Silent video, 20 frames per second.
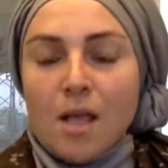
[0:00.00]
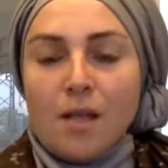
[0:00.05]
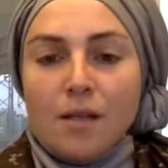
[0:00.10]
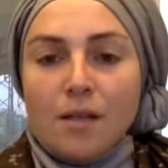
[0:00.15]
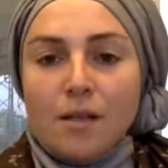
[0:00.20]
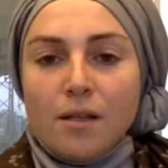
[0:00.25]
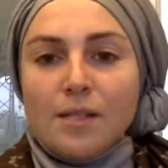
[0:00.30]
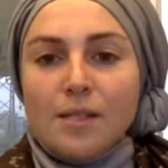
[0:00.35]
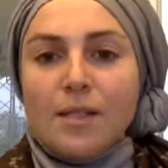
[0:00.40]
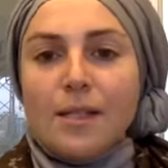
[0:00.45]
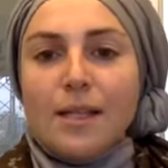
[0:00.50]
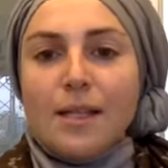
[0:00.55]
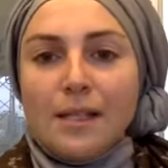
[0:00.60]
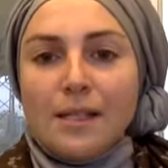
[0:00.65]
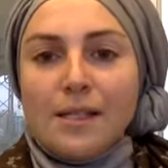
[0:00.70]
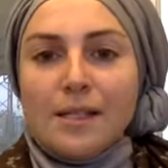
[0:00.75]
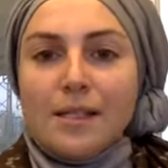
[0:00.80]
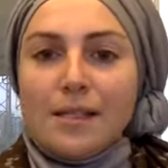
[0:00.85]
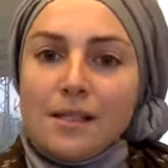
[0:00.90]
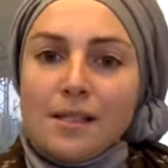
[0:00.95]
does it
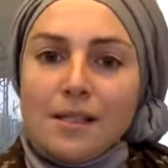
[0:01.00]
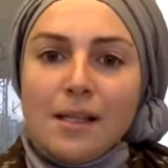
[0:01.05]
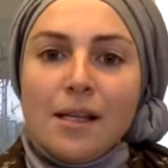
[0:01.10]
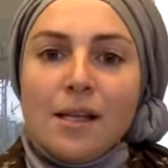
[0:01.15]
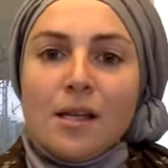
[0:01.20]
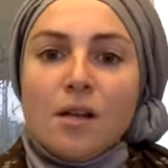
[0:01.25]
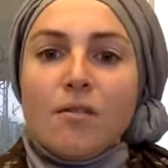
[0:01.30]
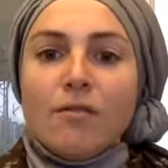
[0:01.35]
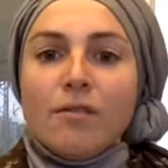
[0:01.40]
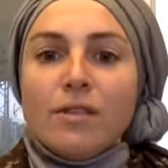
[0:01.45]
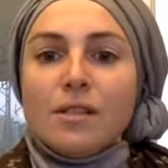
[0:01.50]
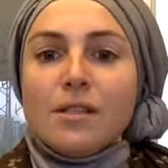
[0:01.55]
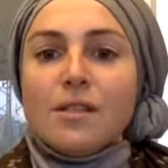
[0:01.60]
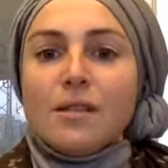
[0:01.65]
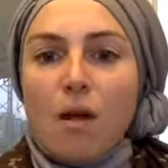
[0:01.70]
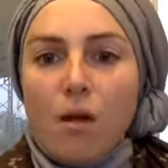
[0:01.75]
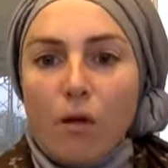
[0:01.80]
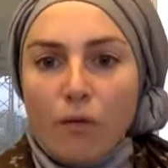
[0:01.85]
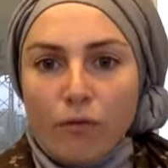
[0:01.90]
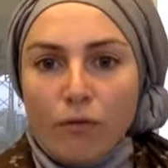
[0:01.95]
exist in and of
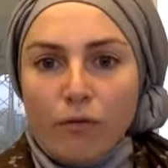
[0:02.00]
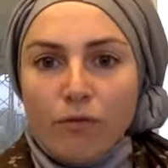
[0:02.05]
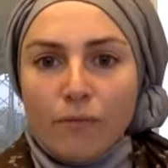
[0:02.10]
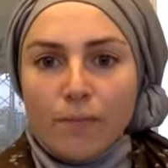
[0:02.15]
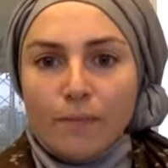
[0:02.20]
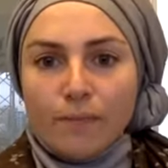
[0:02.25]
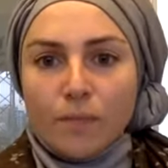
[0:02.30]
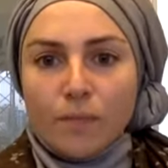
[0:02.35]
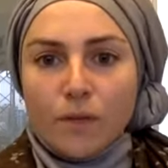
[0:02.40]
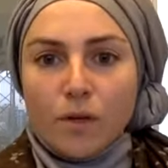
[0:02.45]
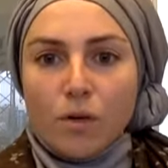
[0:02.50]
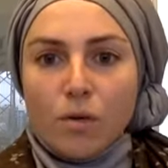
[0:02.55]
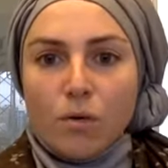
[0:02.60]
itself or